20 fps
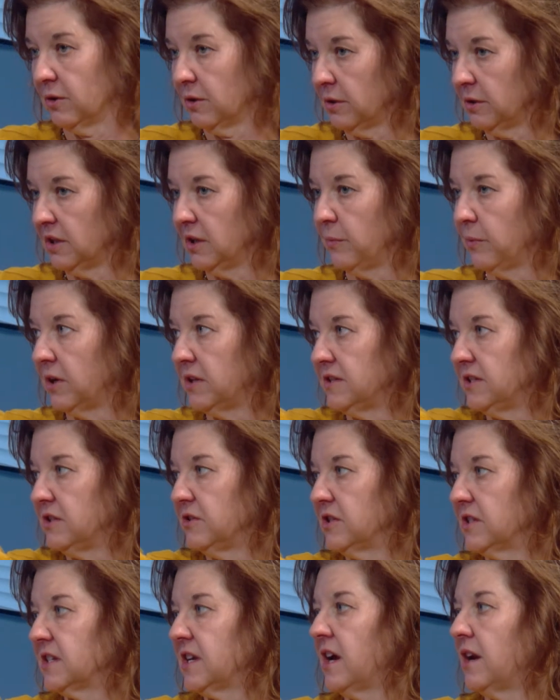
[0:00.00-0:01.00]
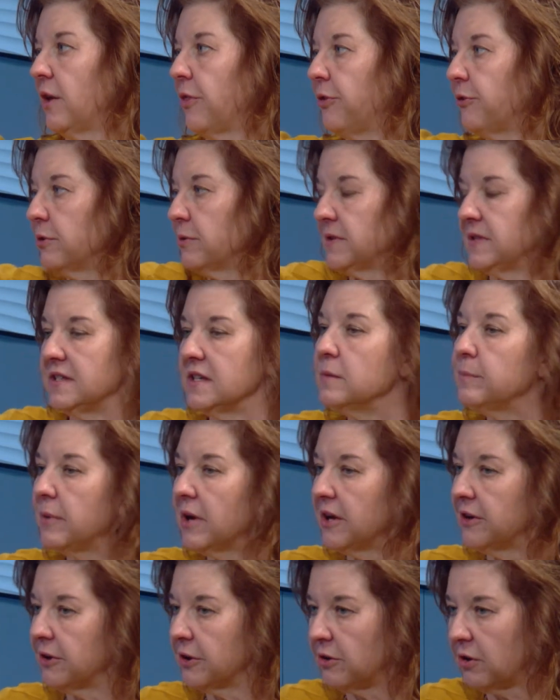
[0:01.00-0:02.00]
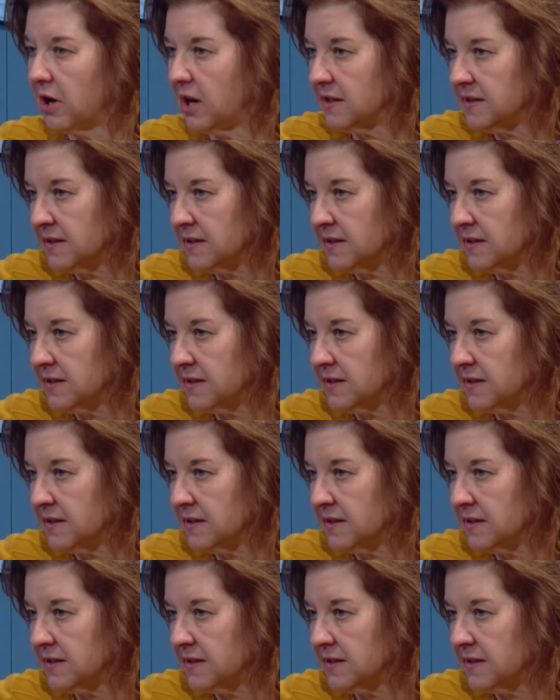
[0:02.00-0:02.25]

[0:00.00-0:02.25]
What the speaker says: early ones, you just kind of threw a seatbelt across